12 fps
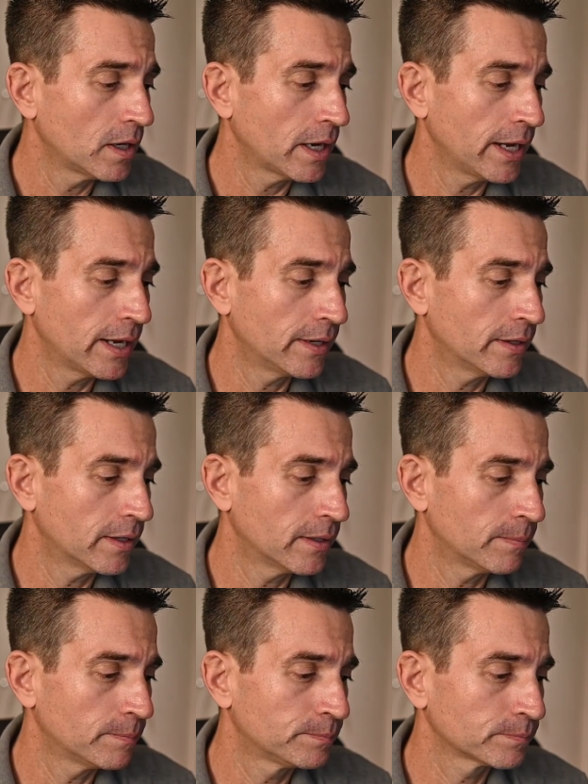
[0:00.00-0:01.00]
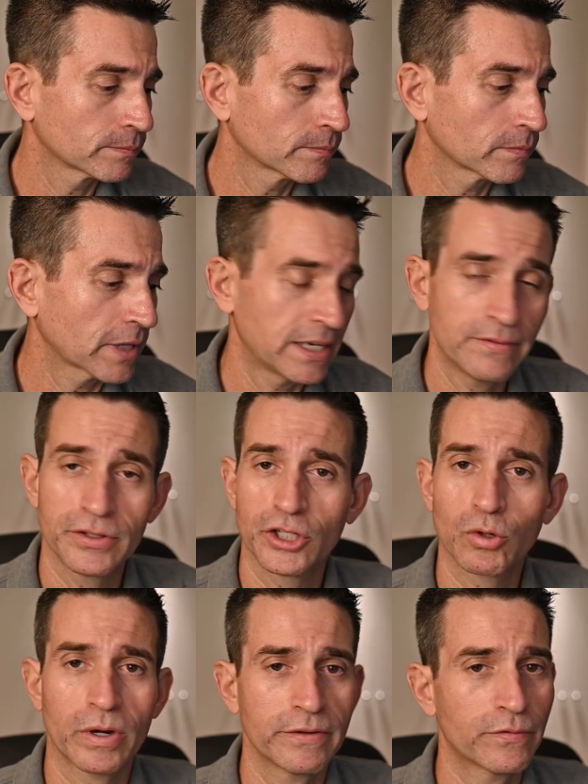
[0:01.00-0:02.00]
And even the
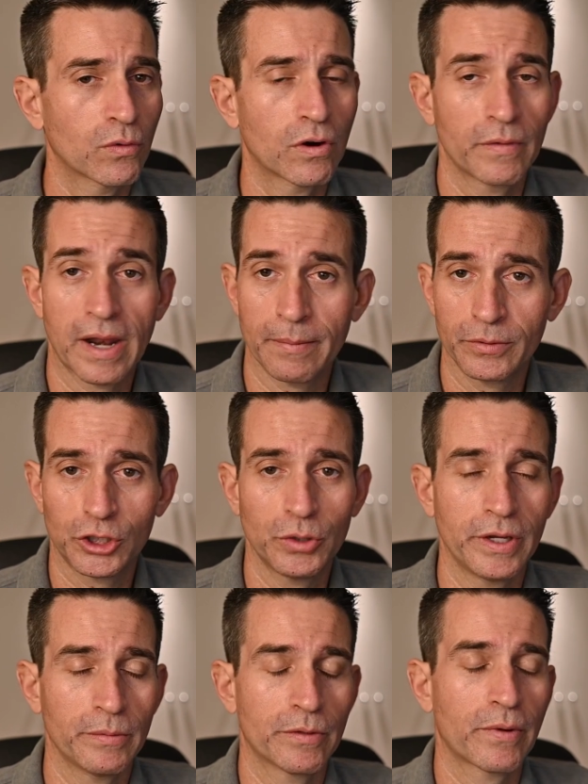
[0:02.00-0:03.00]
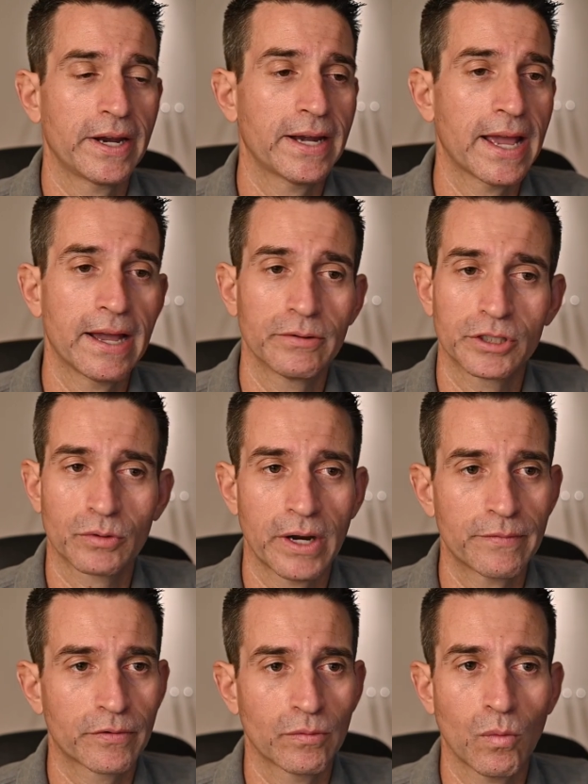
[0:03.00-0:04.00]
24 that I'm shooting with right now is
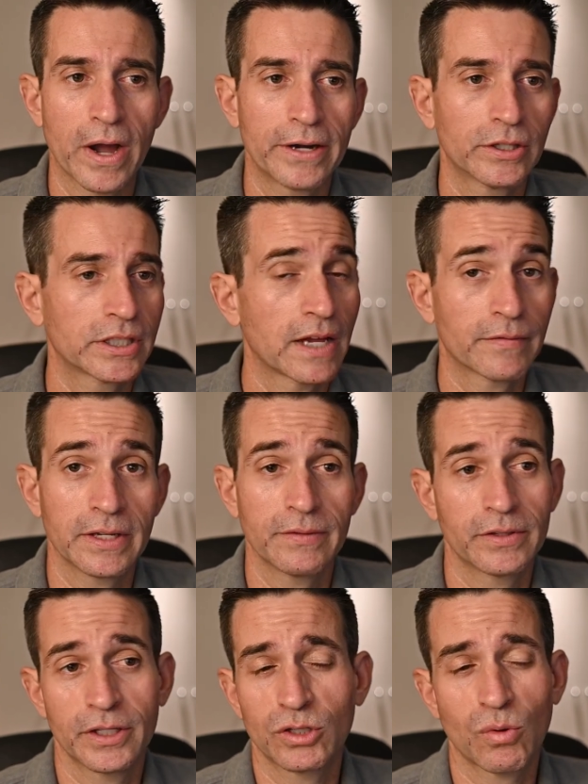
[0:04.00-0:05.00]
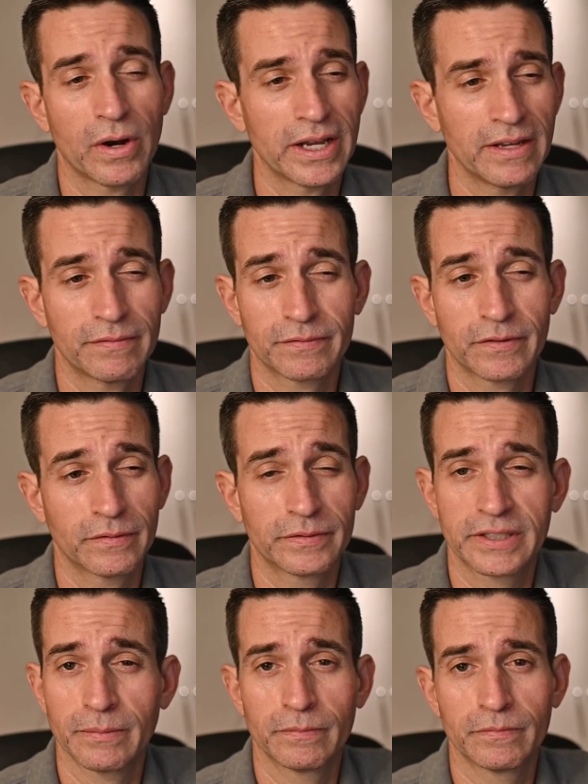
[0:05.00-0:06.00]
great for wider stuff, and even the 20 for
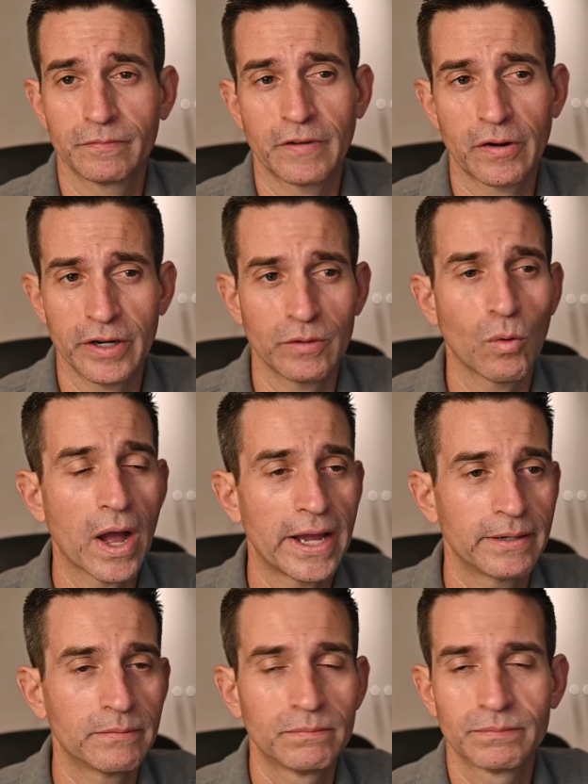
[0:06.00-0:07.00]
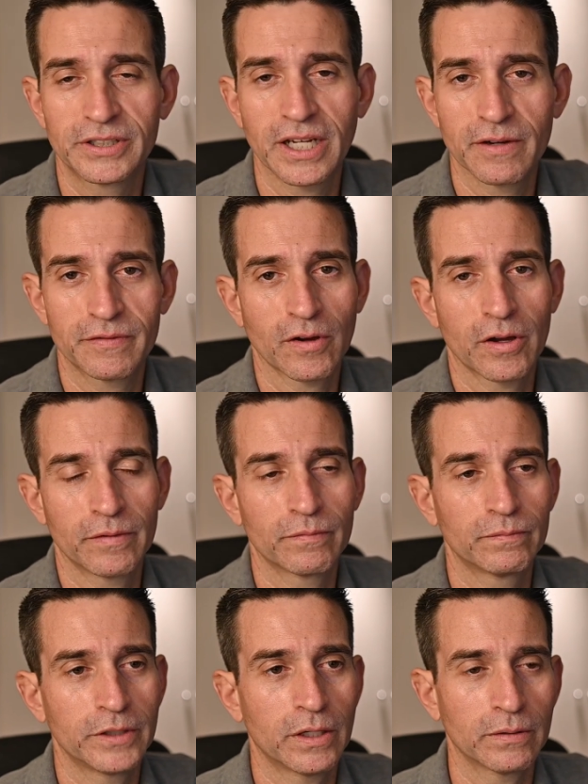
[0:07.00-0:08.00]
some very wide stuff
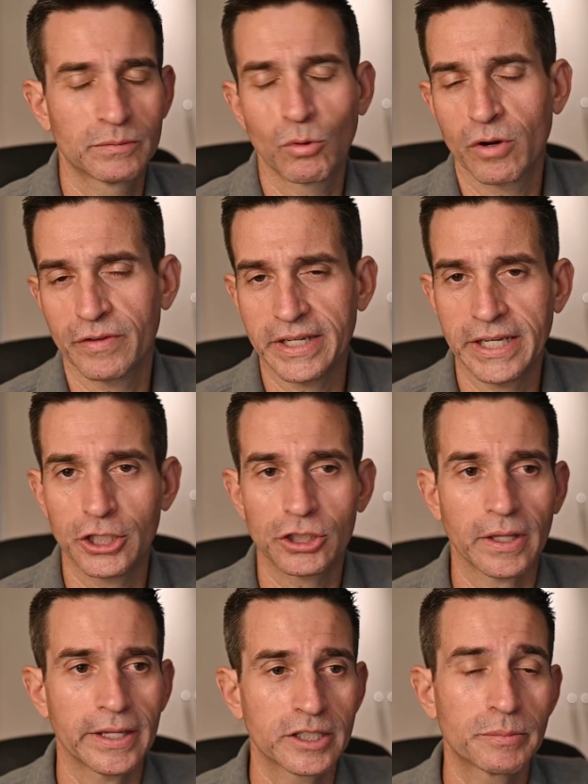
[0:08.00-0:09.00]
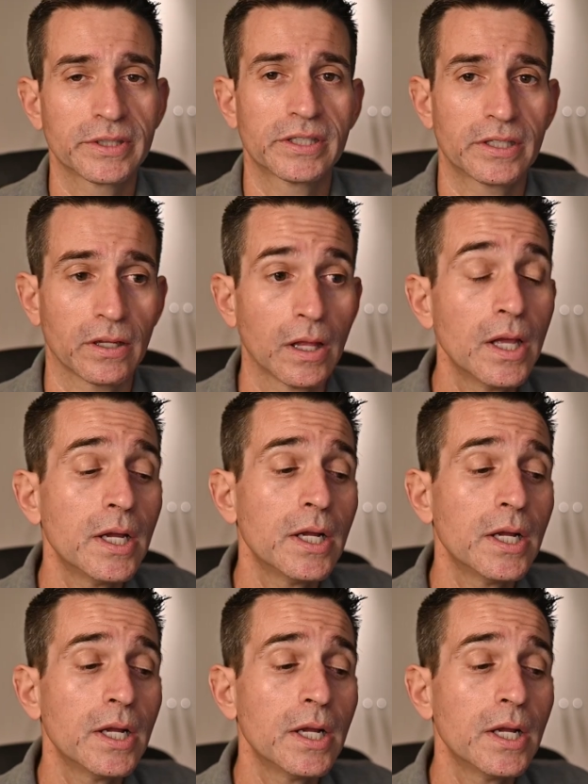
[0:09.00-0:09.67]
on, it's more of a niche lens, but still.